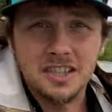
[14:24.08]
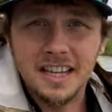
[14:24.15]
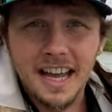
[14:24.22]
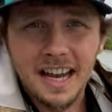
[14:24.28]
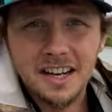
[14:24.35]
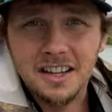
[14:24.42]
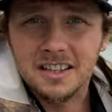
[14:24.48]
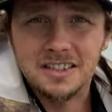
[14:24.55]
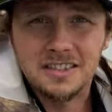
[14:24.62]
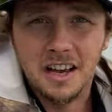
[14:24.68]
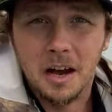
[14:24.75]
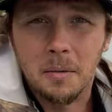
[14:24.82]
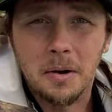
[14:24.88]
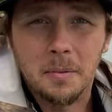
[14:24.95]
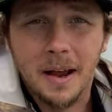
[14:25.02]
the end of the
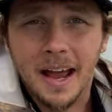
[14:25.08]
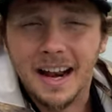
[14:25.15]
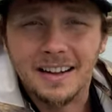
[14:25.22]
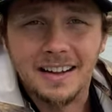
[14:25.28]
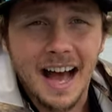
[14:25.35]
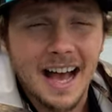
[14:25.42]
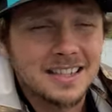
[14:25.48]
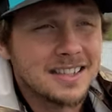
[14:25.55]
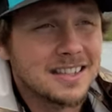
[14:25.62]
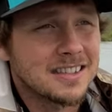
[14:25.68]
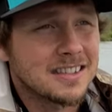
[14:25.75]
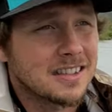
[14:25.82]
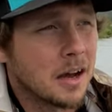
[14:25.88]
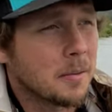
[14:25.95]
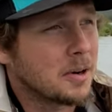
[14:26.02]
summer, man. Alaskan
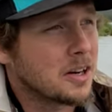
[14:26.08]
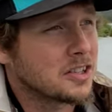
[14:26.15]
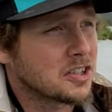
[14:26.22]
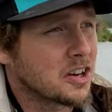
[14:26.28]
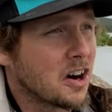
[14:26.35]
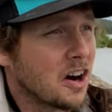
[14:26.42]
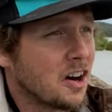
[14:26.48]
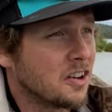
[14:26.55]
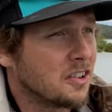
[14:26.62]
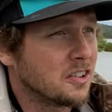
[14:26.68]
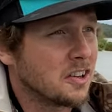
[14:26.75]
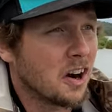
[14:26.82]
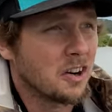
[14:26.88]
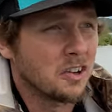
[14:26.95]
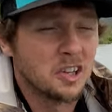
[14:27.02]
summers are,
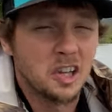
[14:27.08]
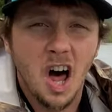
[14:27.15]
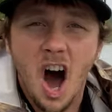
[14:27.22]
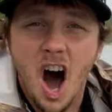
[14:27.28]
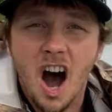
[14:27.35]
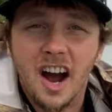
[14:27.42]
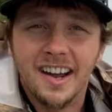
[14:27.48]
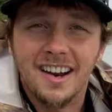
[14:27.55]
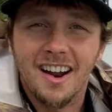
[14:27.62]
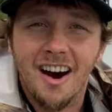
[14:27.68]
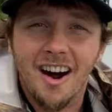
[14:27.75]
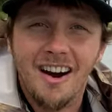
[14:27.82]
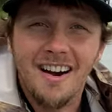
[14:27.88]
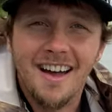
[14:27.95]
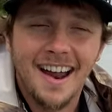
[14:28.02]
are long and
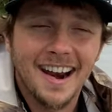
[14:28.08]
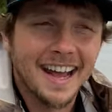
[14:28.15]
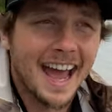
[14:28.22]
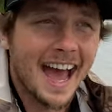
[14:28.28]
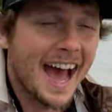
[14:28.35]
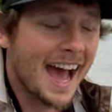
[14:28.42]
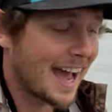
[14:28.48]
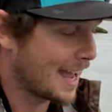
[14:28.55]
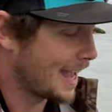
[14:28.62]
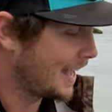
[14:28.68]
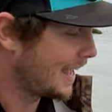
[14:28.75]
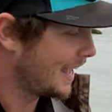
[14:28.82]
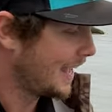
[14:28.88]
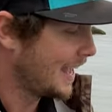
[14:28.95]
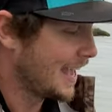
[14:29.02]
hard on a guy.
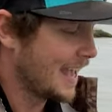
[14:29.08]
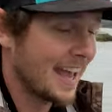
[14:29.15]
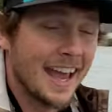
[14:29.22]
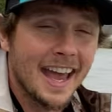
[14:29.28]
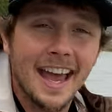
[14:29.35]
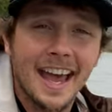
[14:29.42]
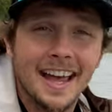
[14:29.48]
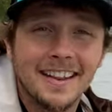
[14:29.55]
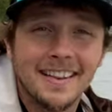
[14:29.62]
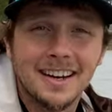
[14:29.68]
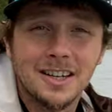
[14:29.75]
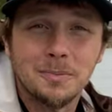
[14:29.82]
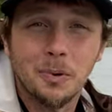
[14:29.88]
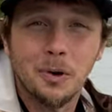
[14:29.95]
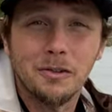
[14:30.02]
And
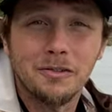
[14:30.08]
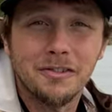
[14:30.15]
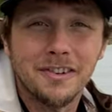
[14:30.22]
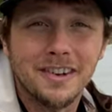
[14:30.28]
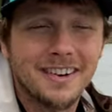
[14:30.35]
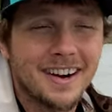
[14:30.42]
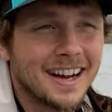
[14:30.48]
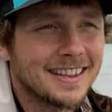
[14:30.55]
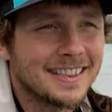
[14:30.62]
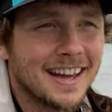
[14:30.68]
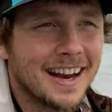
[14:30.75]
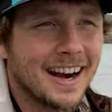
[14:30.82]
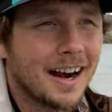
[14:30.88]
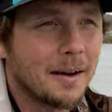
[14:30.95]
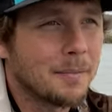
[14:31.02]
there's proof of it right
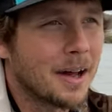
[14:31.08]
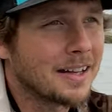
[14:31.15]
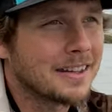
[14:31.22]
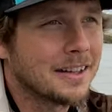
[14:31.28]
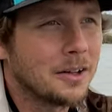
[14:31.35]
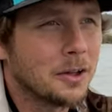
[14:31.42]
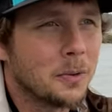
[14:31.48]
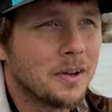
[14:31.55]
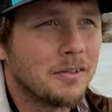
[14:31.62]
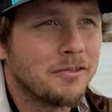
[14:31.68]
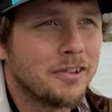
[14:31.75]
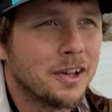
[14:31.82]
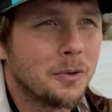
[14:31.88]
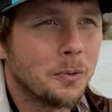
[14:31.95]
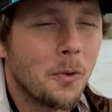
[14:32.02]
there. I'm not the only one
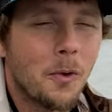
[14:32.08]
feeling